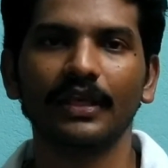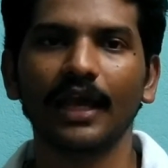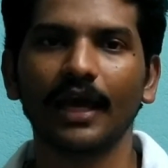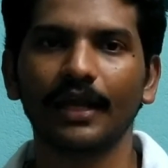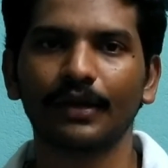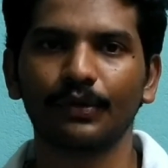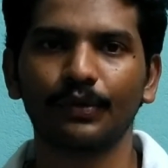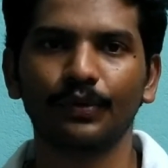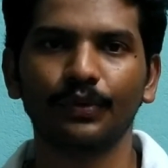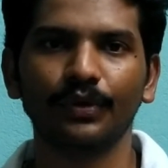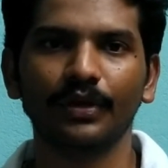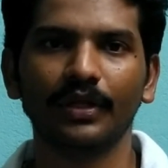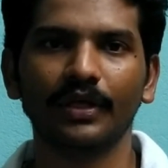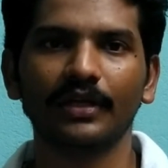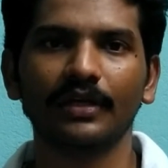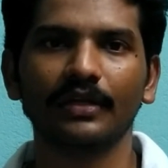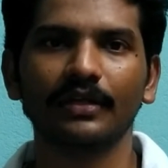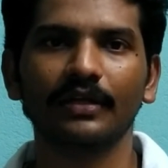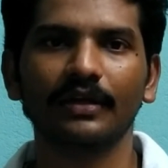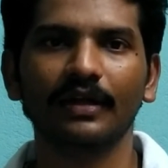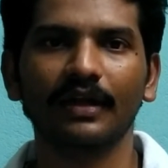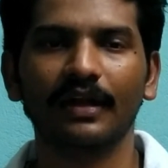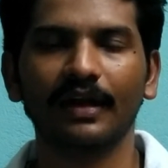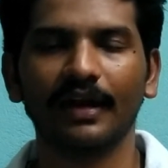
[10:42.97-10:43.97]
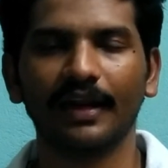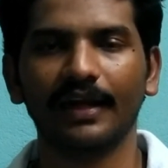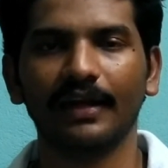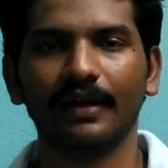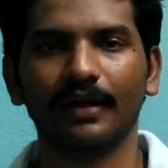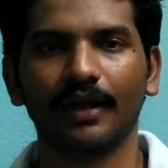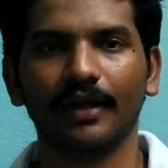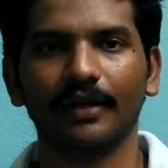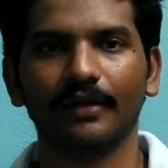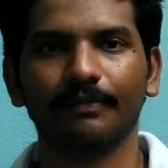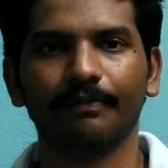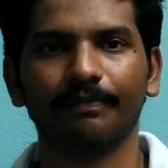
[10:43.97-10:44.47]
air cooler
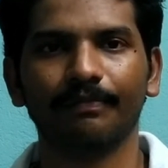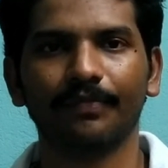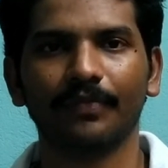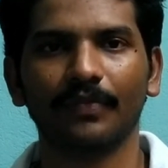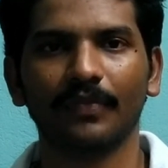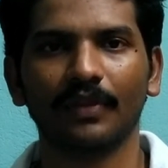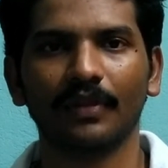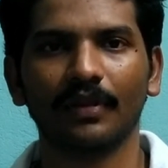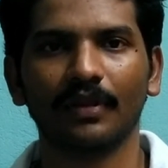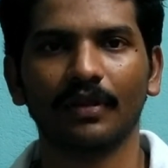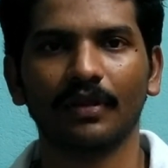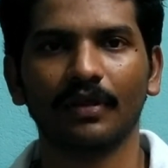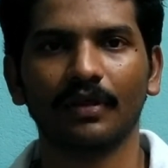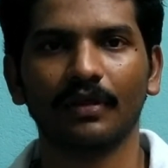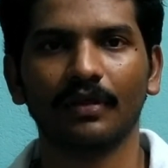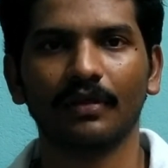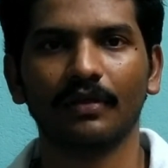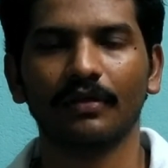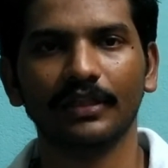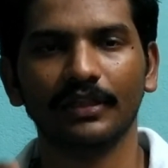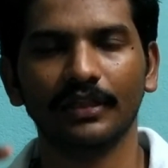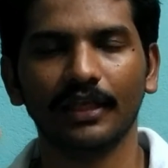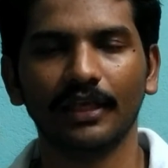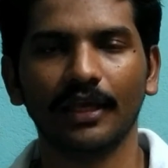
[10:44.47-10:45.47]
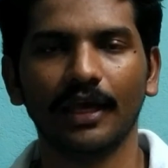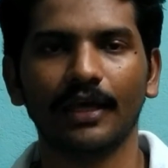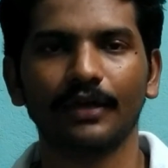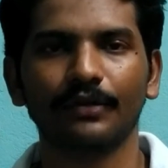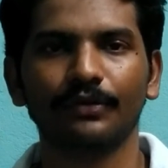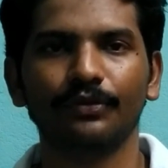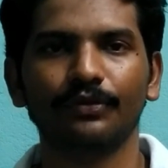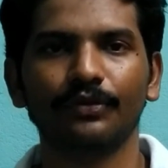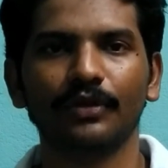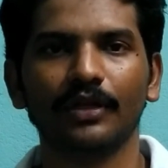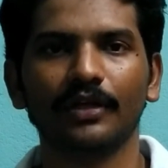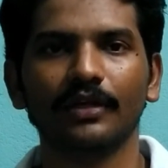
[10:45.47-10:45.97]
drain line. The
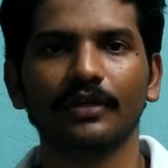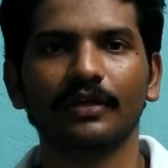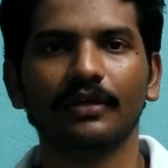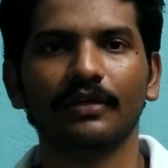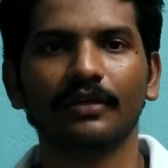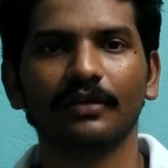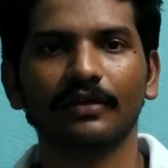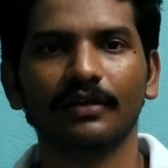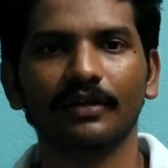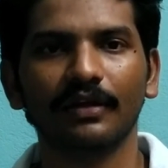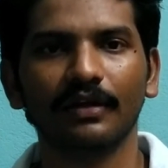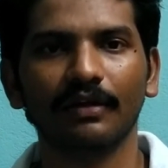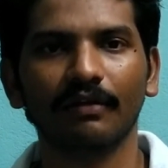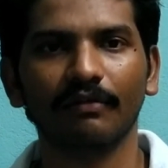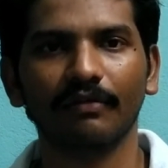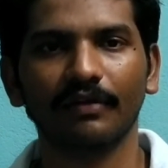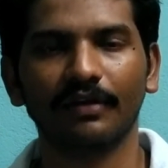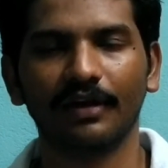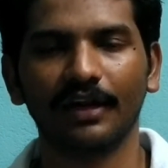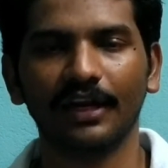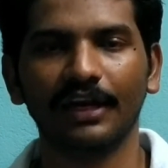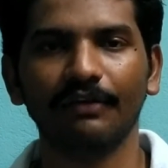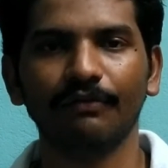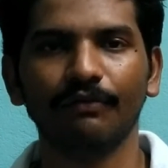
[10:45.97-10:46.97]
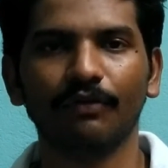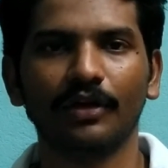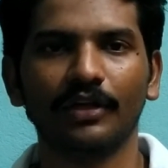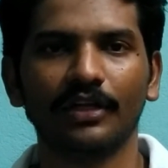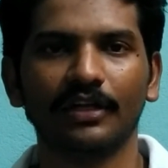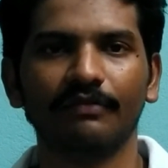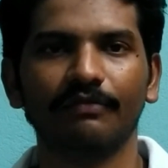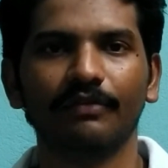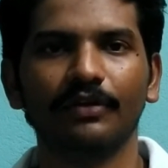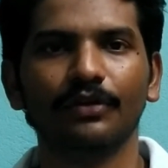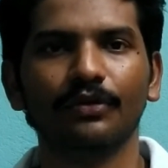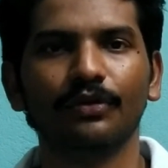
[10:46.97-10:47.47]
air cooler drain
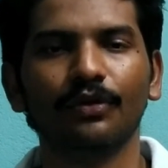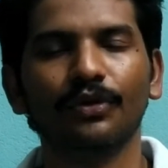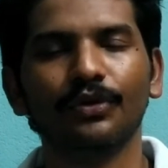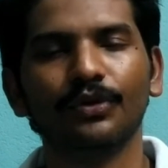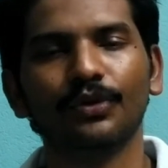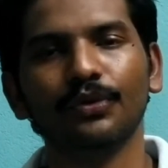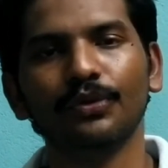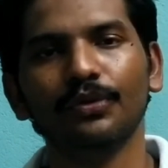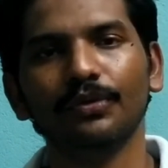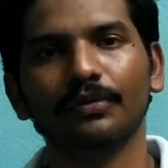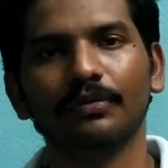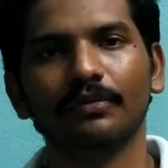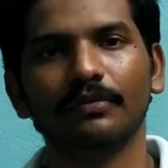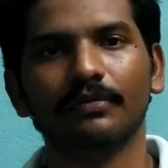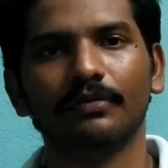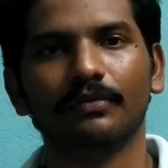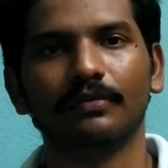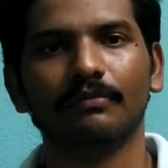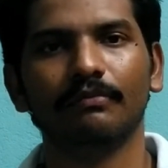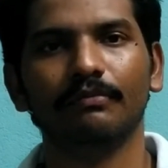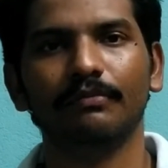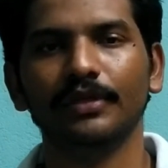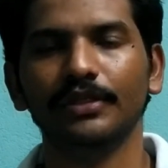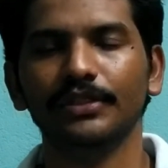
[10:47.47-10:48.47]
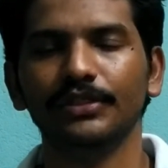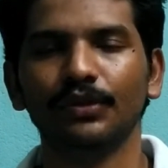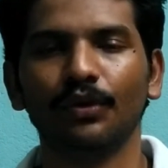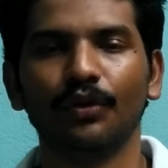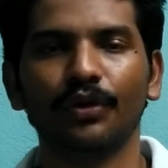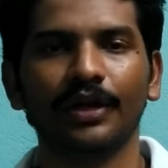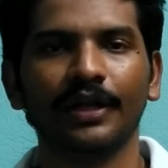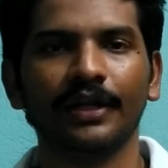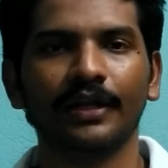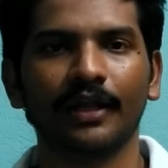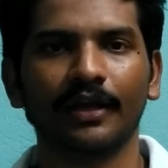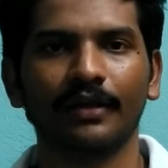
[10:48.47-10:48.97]
water will go to bilge
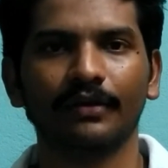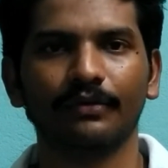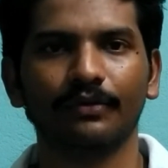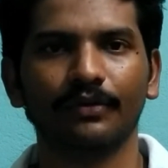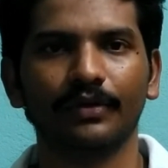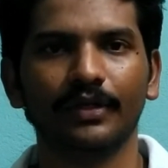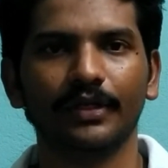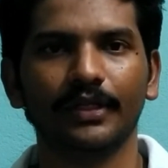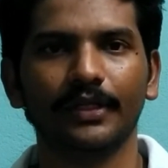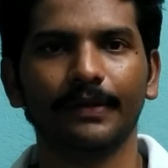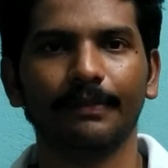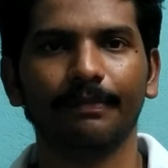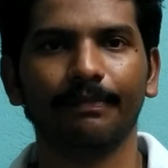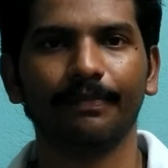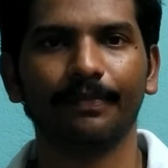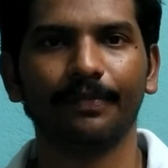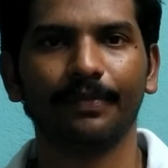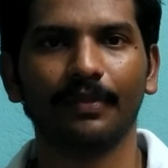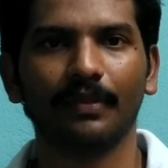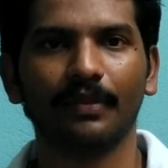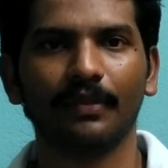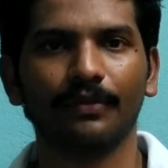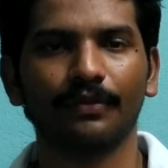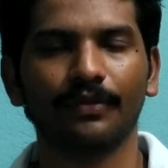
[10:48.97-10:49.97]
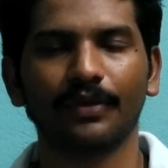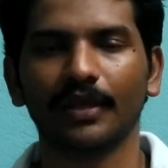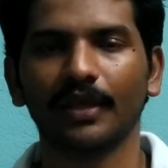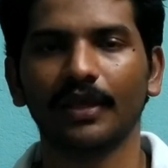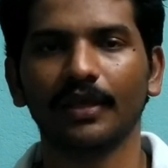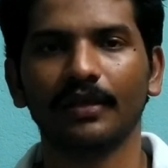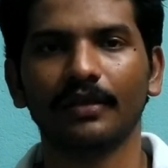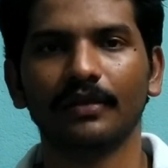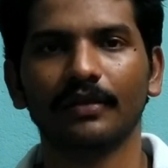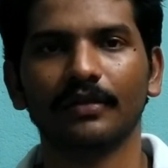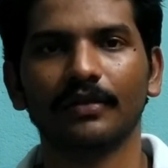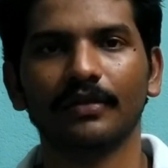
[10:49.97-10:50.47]
holding tank only.
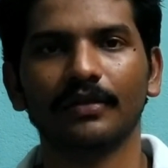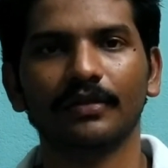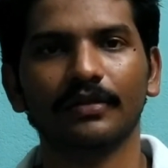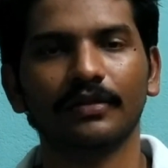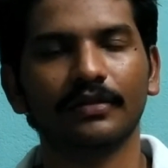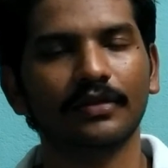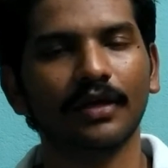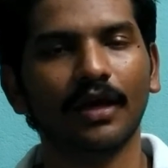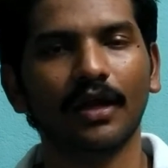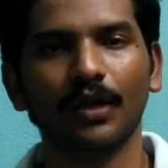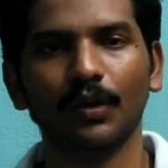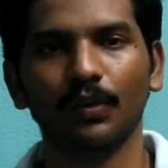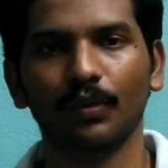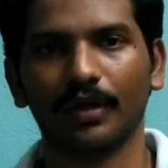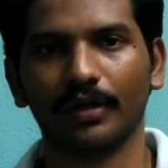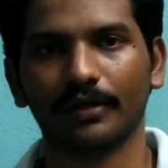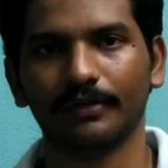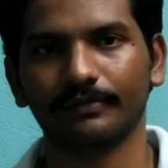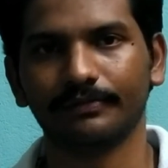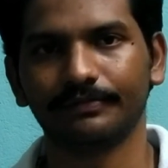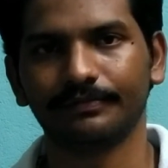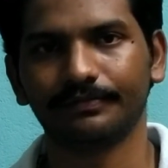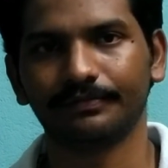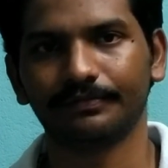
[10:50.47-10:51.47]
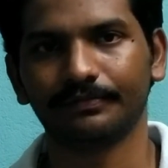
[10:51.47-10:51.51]
Okay. Third one,